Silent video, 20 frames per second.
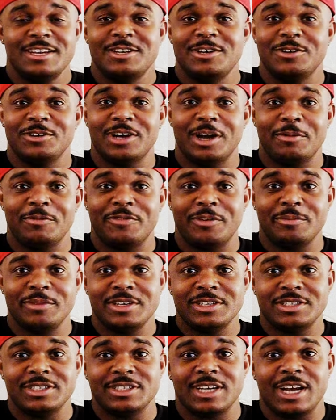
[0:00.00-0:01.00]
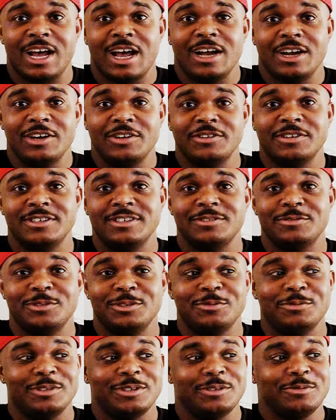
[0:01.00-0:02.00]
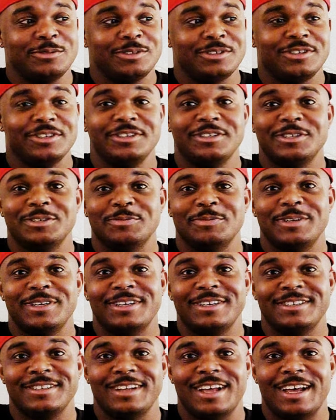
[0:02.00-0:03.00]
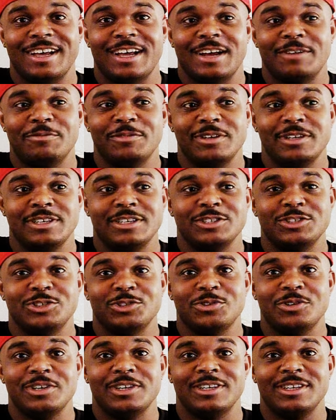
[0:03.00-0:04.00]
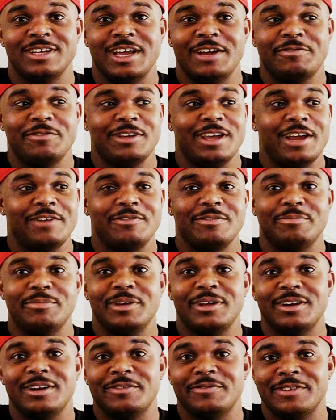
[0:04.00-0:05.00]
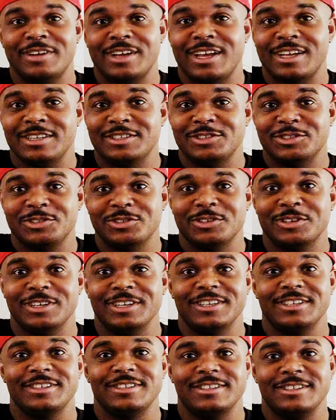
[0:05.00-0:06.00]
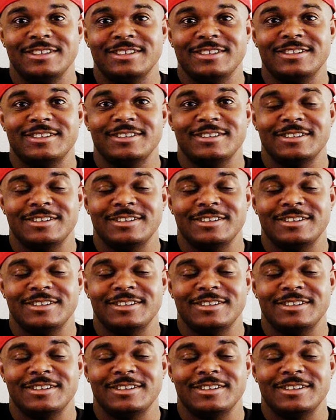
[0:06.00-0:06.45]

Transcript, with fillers: you know coming from East Chicago and it it, it was good, man. I yeah. really enjoyed it. Every every bit of it I enjoyed. Yeah.